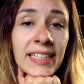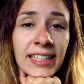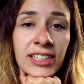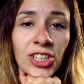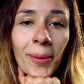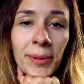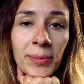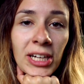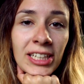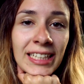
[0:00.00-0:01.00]
He's hit the chopping
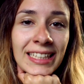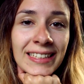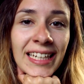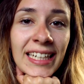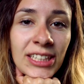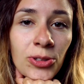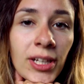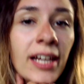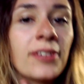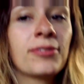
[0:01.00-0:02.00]
block and he's getting new
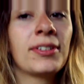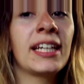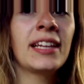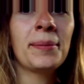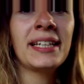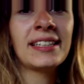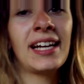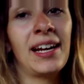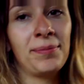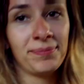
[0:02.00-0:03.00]
life. In the
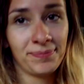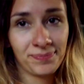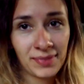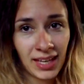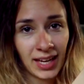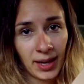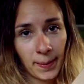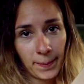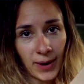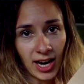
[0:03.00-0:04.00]
meantime,
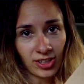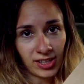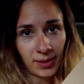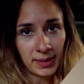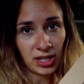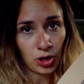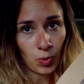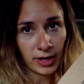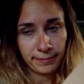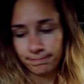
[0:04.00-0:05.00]
Breyer sent me a new one.